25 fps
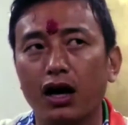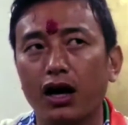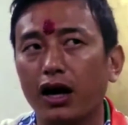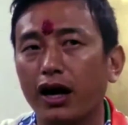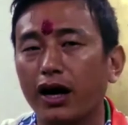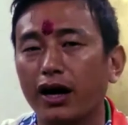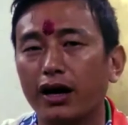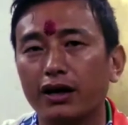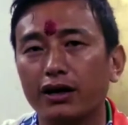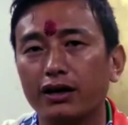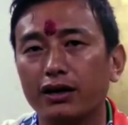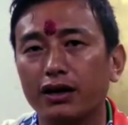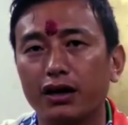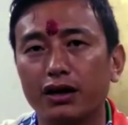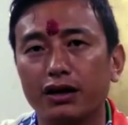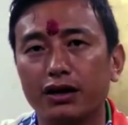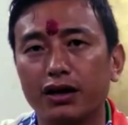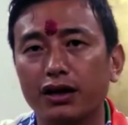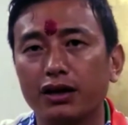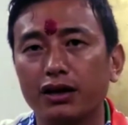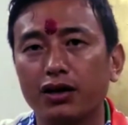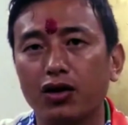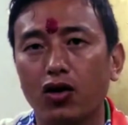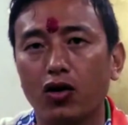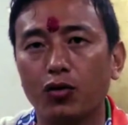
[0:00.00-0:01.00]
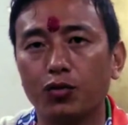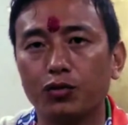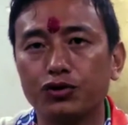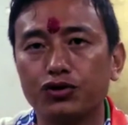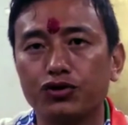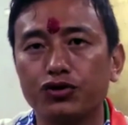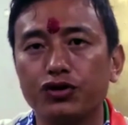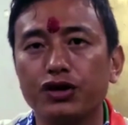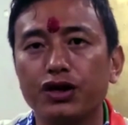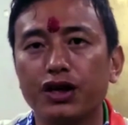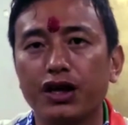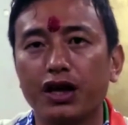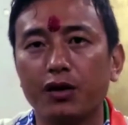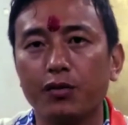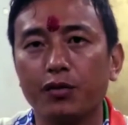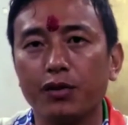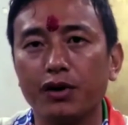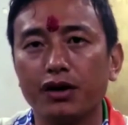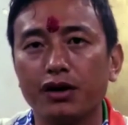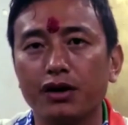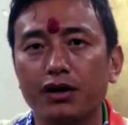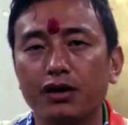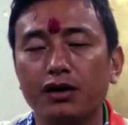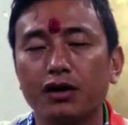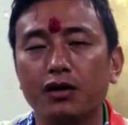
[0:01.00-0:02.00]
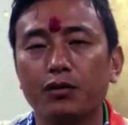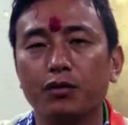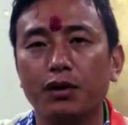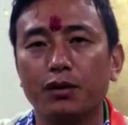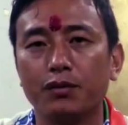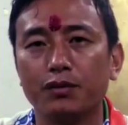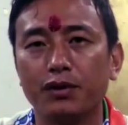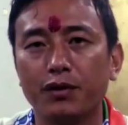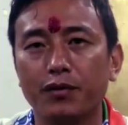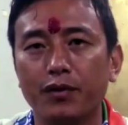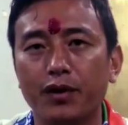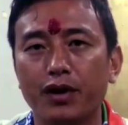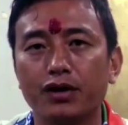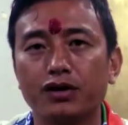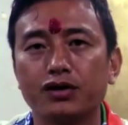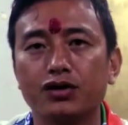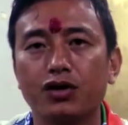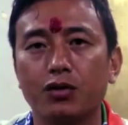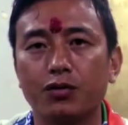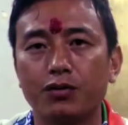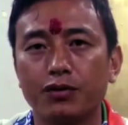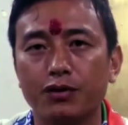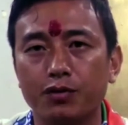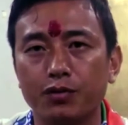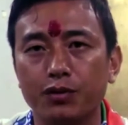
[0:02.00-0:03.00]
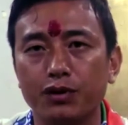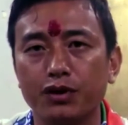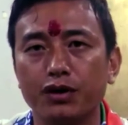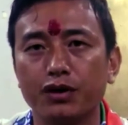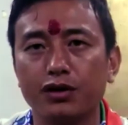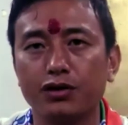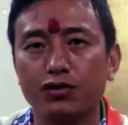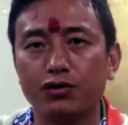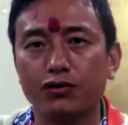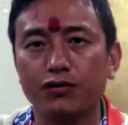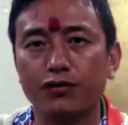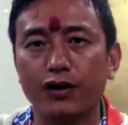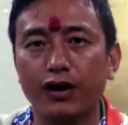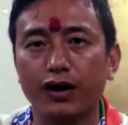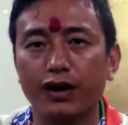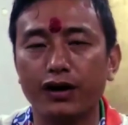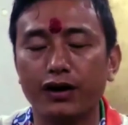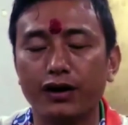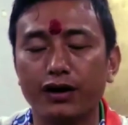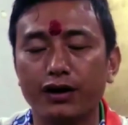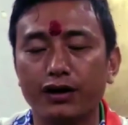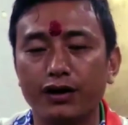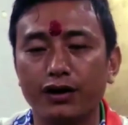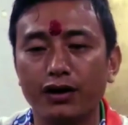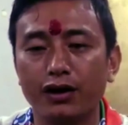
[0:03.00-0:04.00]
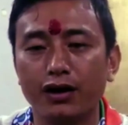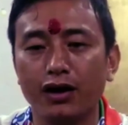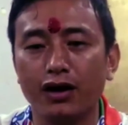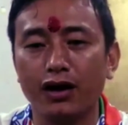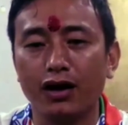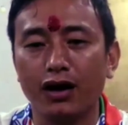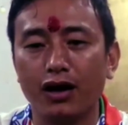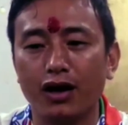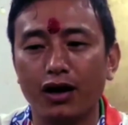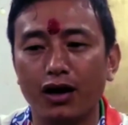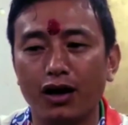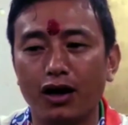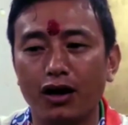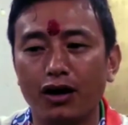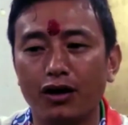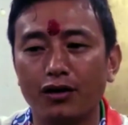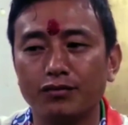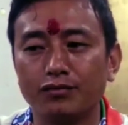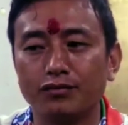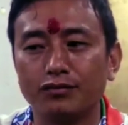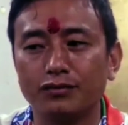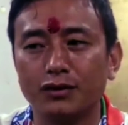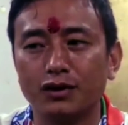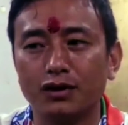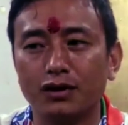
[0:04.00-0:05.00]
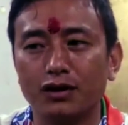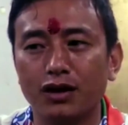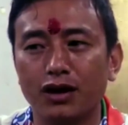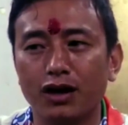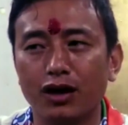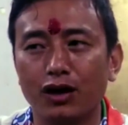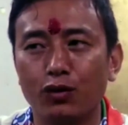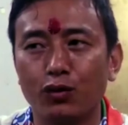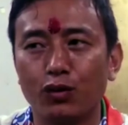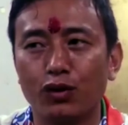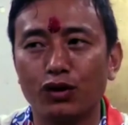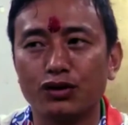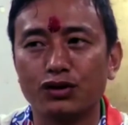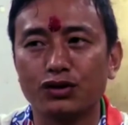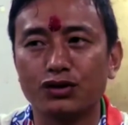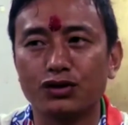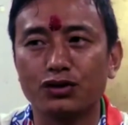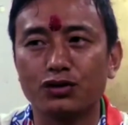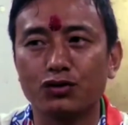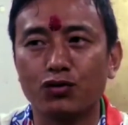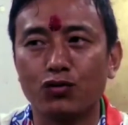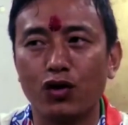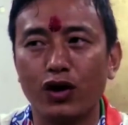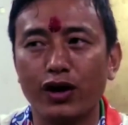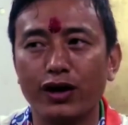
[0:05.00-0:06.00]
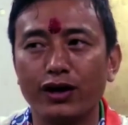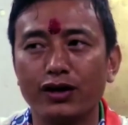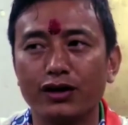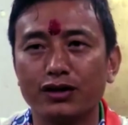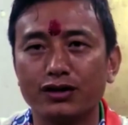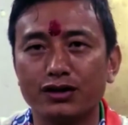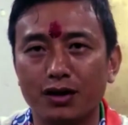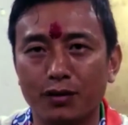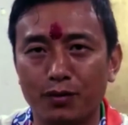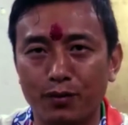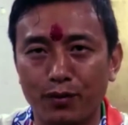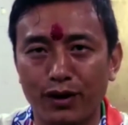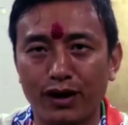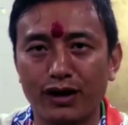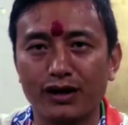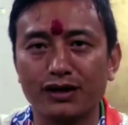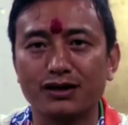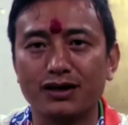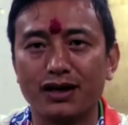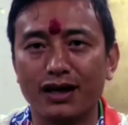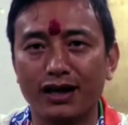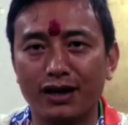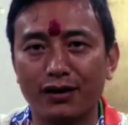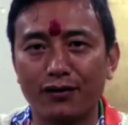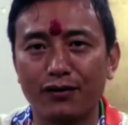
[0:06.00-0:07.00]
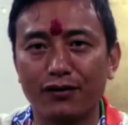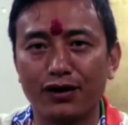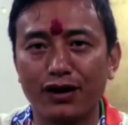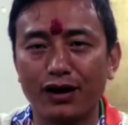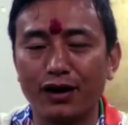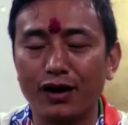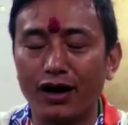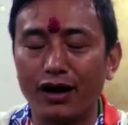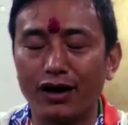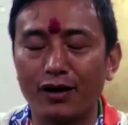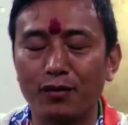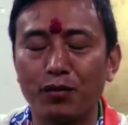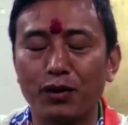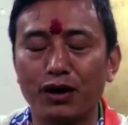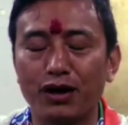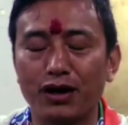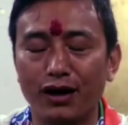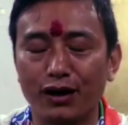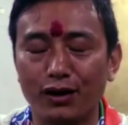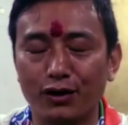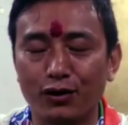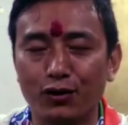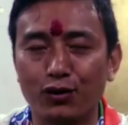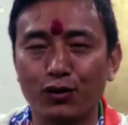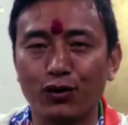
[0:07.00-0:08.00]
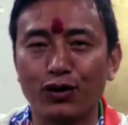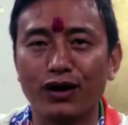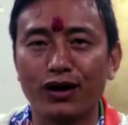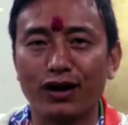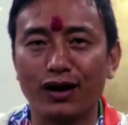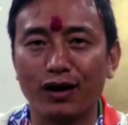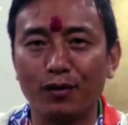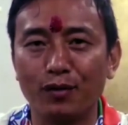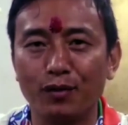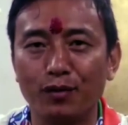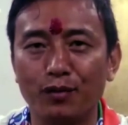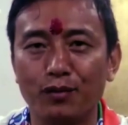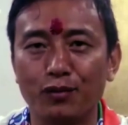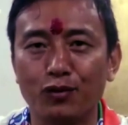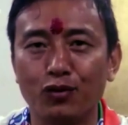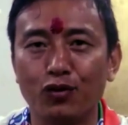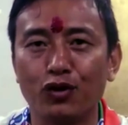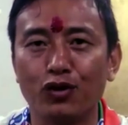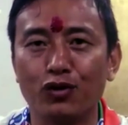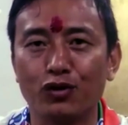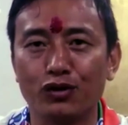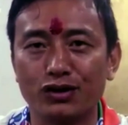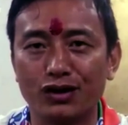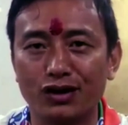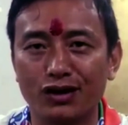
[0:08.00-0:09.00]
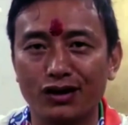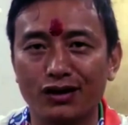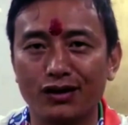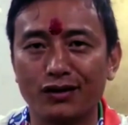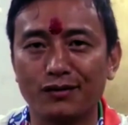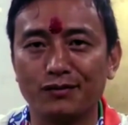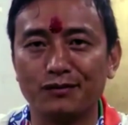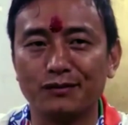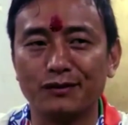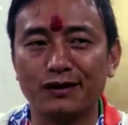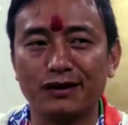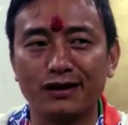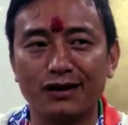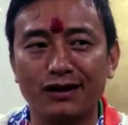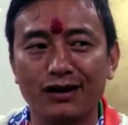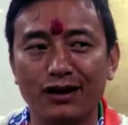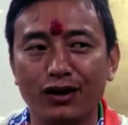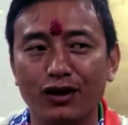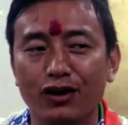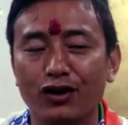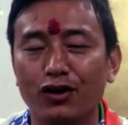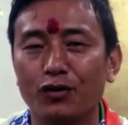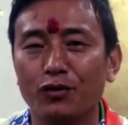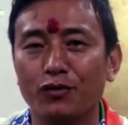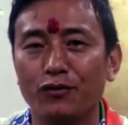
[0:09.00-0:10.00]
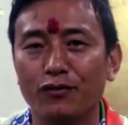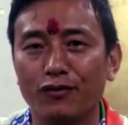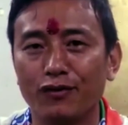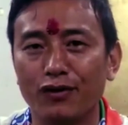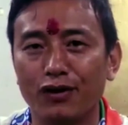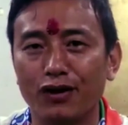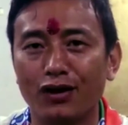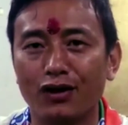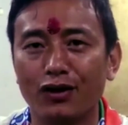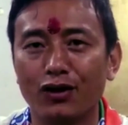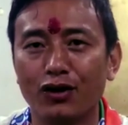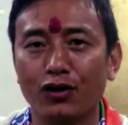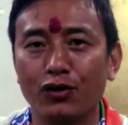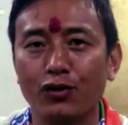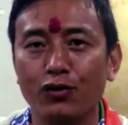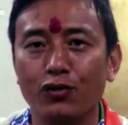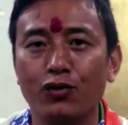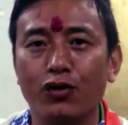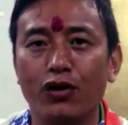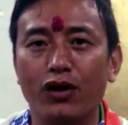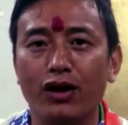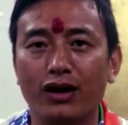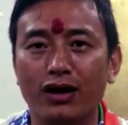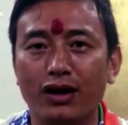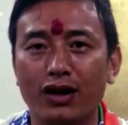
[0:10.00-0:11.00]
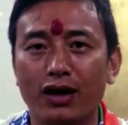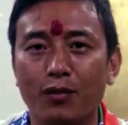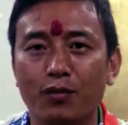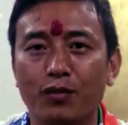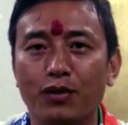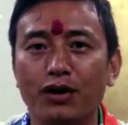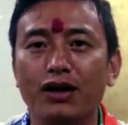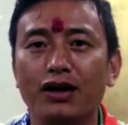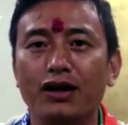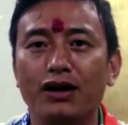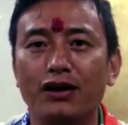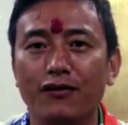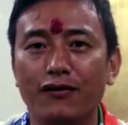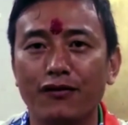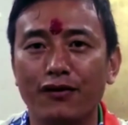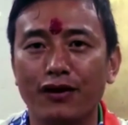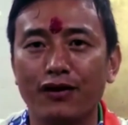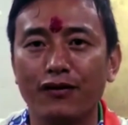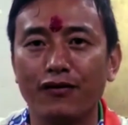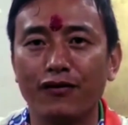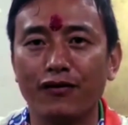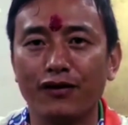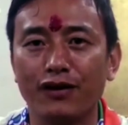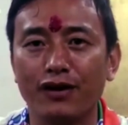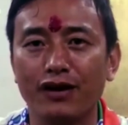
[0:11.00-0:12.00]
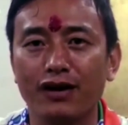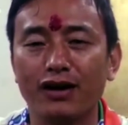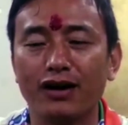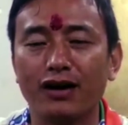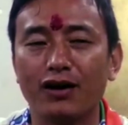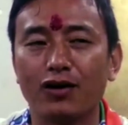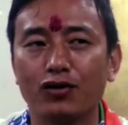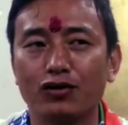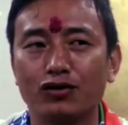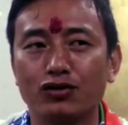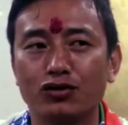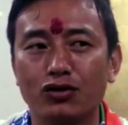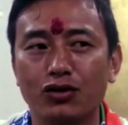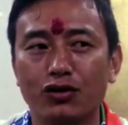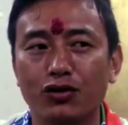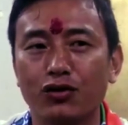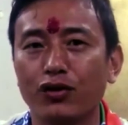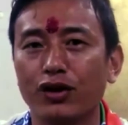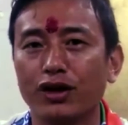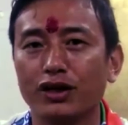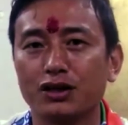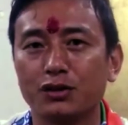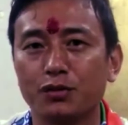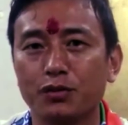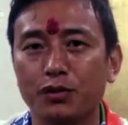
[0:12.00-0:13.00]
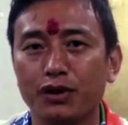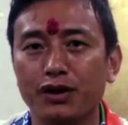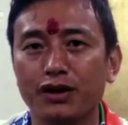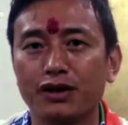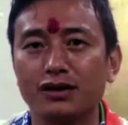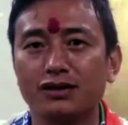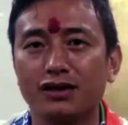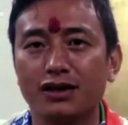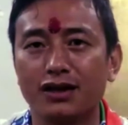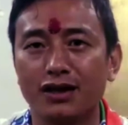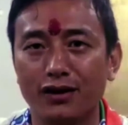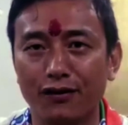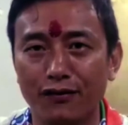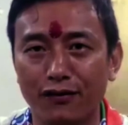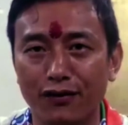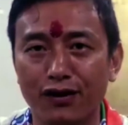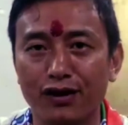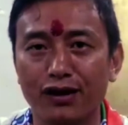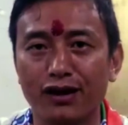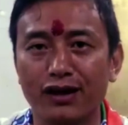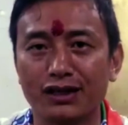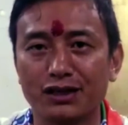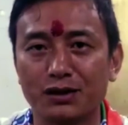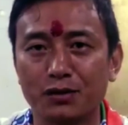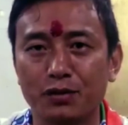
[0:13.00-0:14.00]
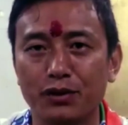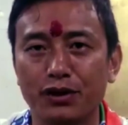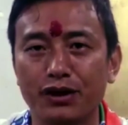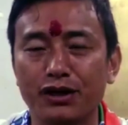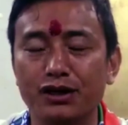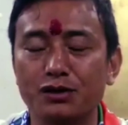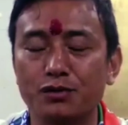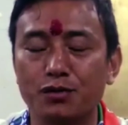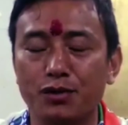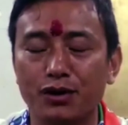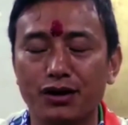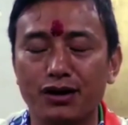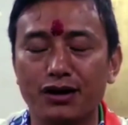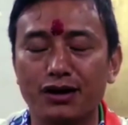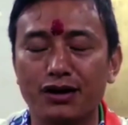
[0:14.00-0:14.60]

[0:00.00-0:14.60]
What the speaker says: And then the opportunity came in, Mamata Banerjee offered me the fight in. It was quite a surprise kind of a thing, and but I took it up, though it was a you know a new and completely different field and also a new experience, a difficult experience, but